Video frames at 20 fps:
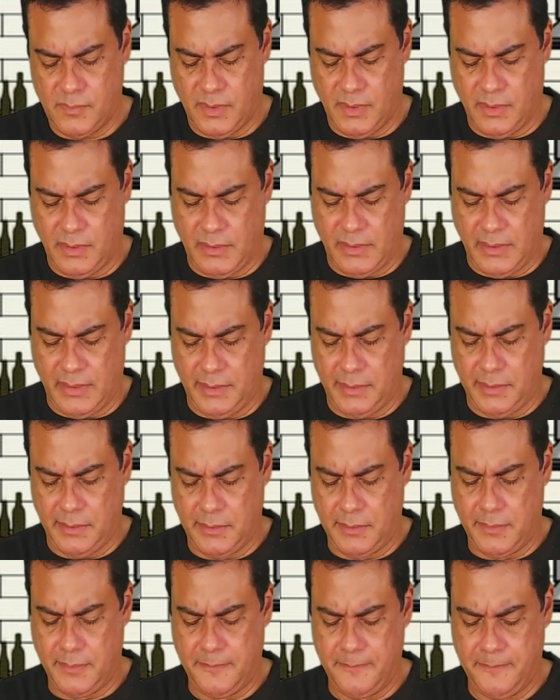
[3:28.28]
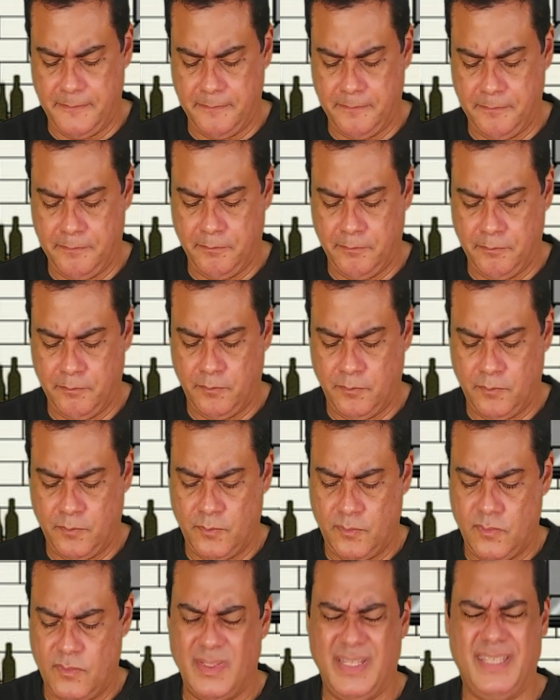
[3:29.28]
All right.
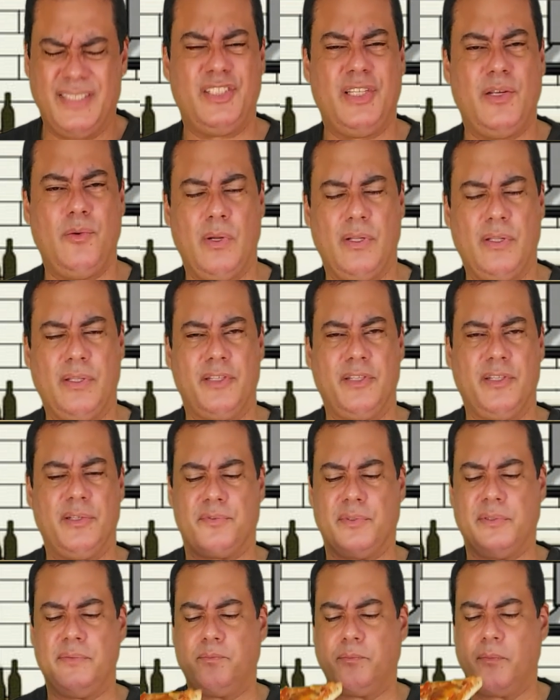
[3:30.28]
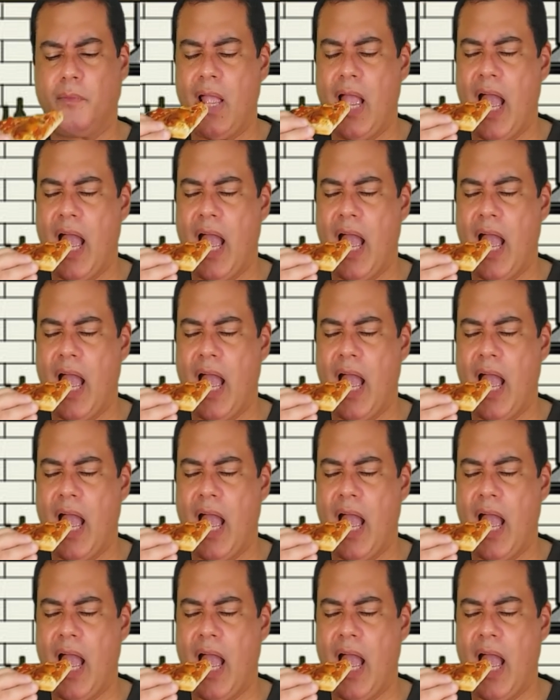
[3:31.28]
Let's see what the difference.